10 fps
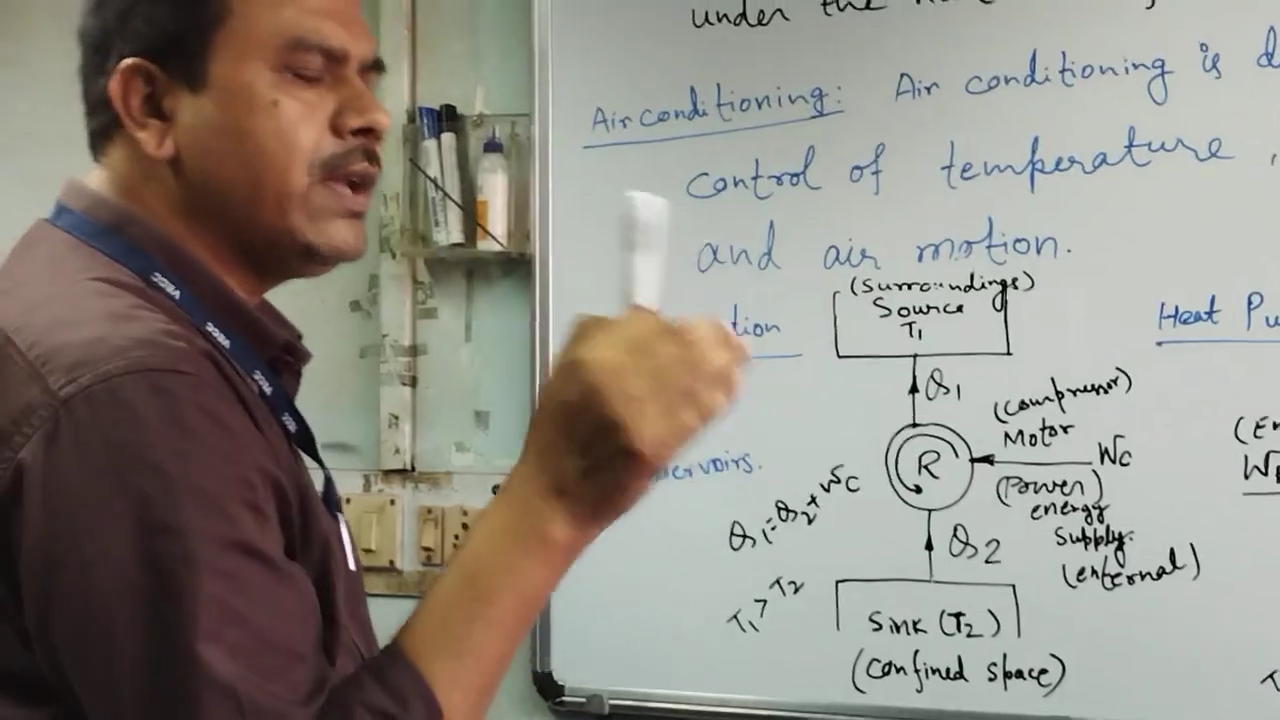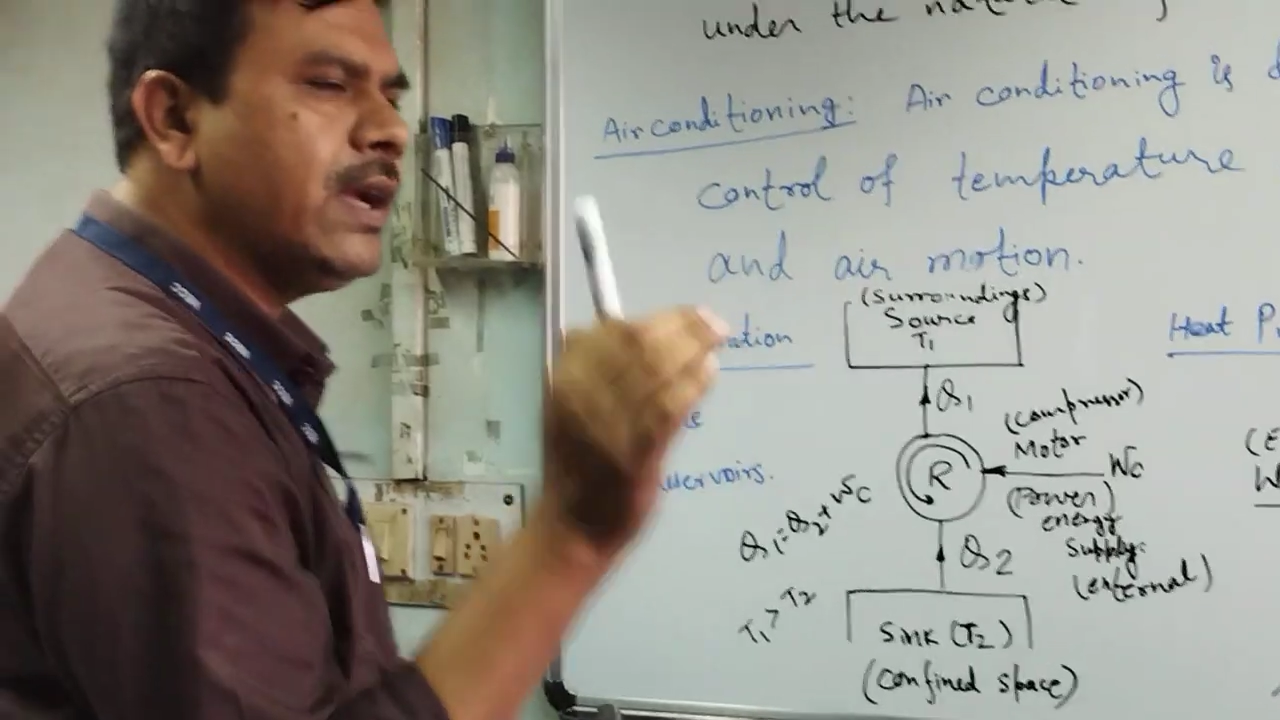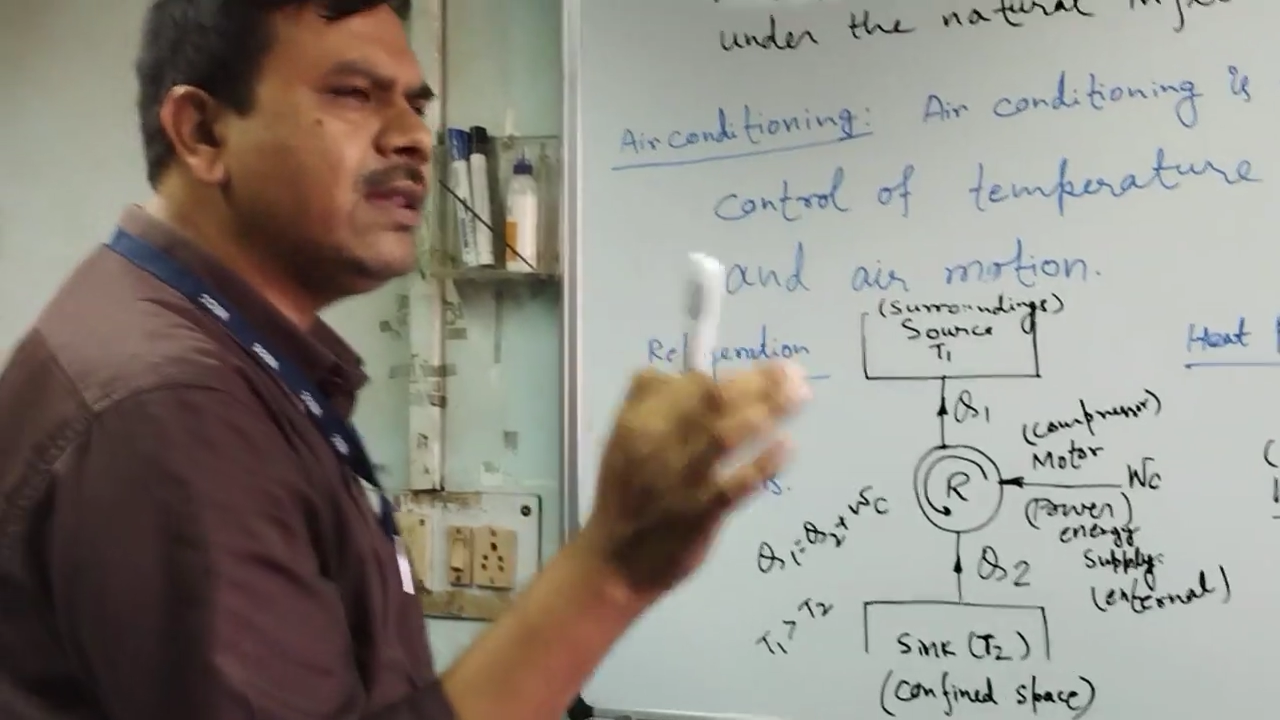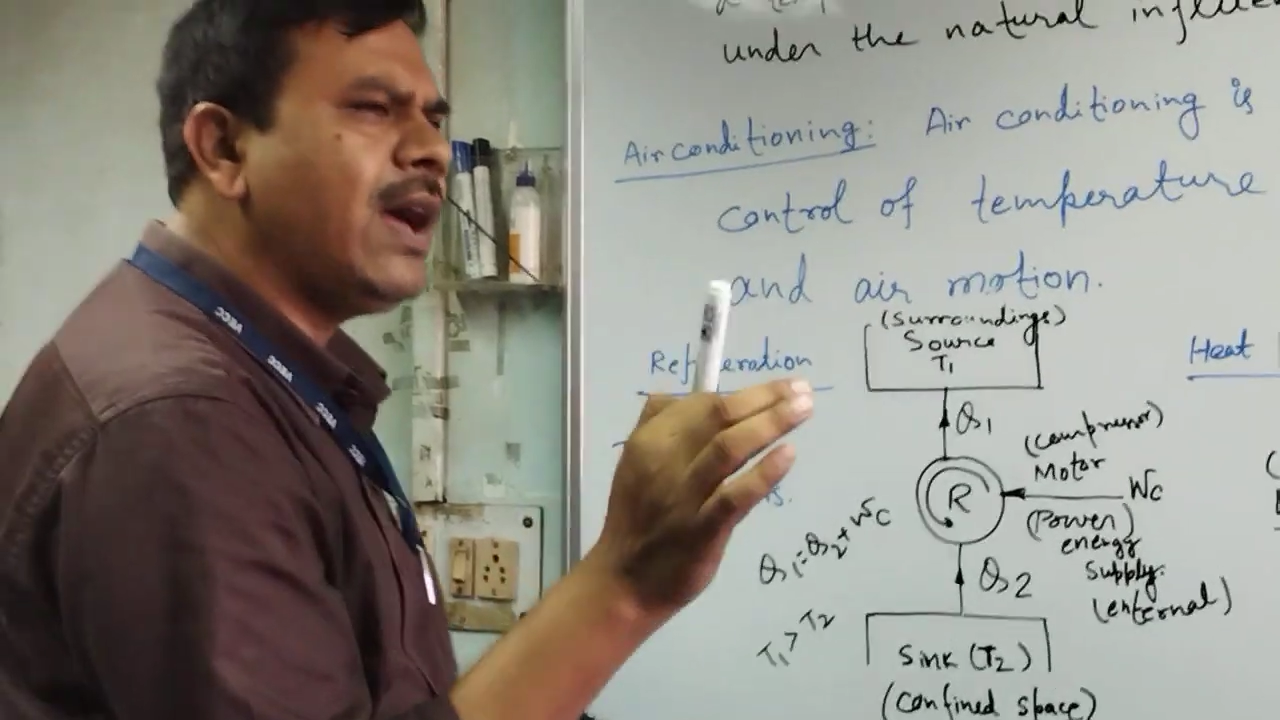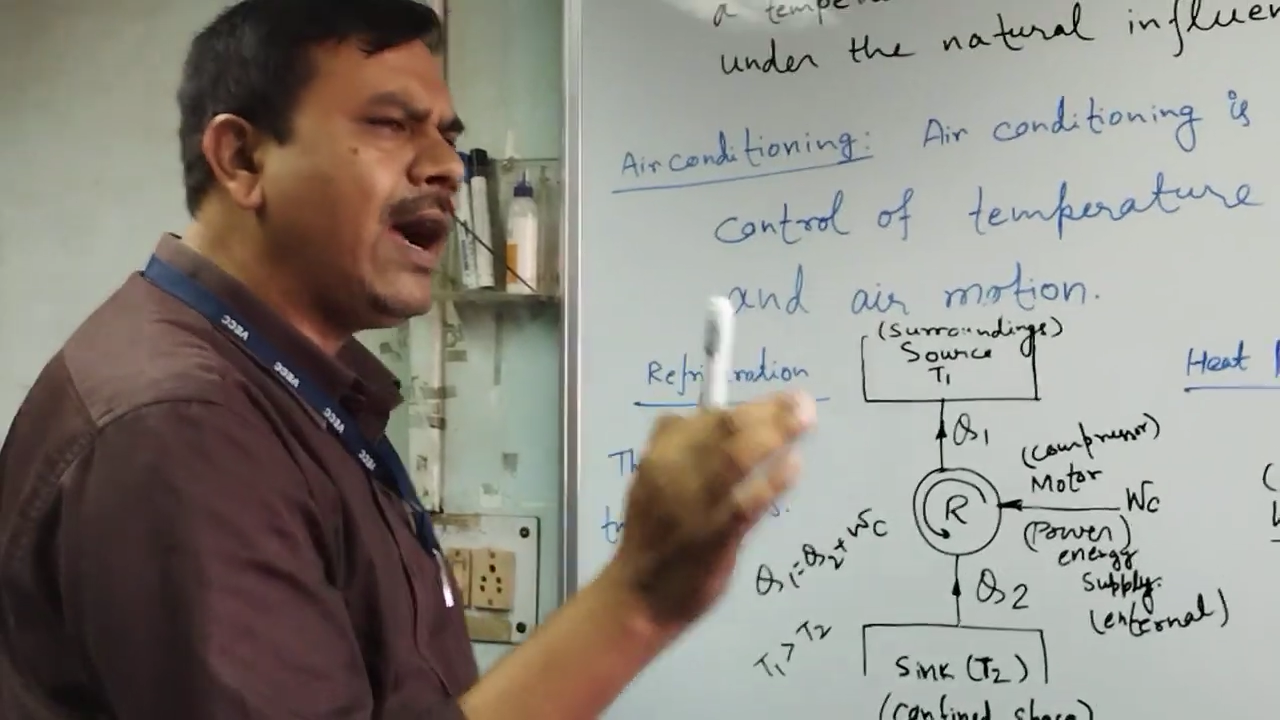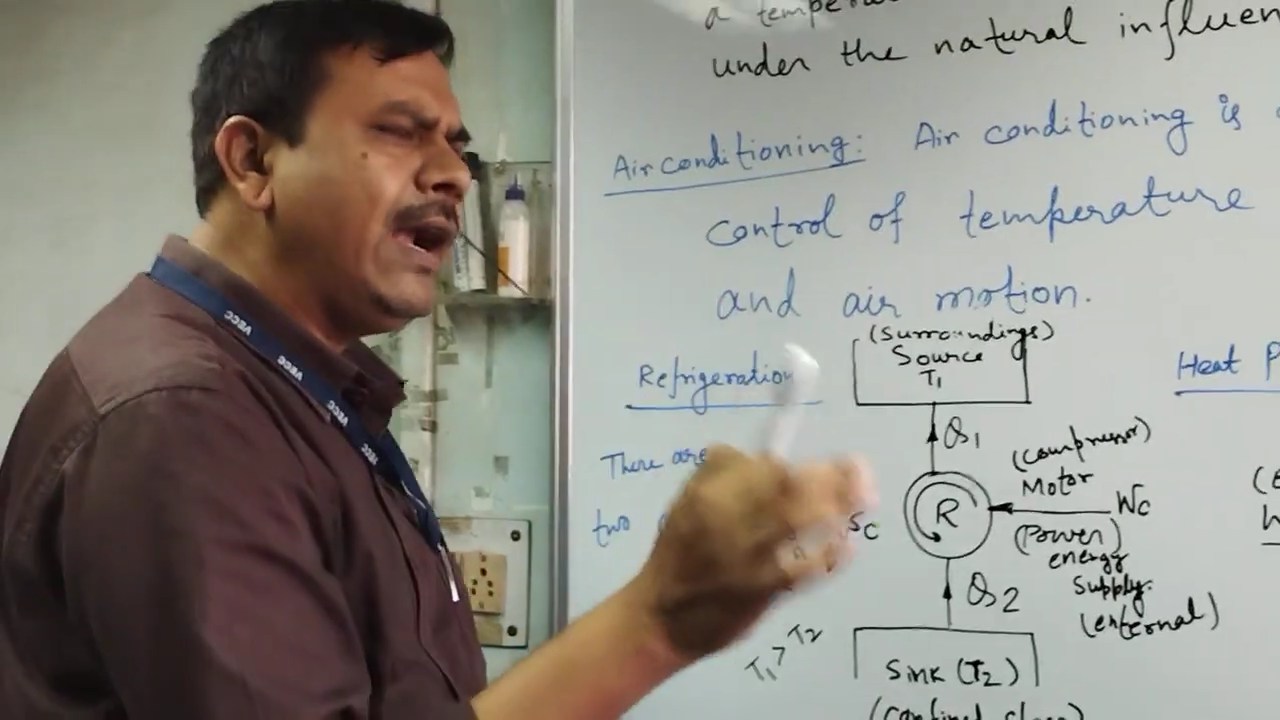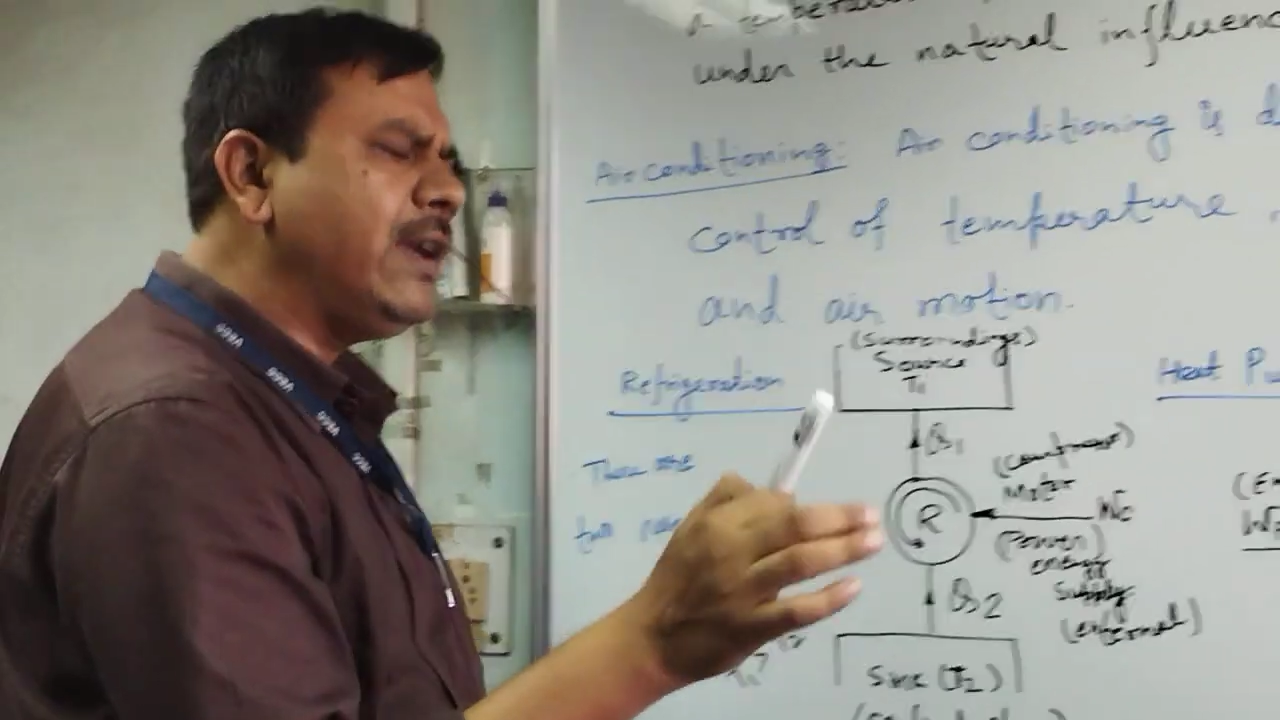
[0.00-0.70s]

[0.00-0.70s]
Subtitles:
take the high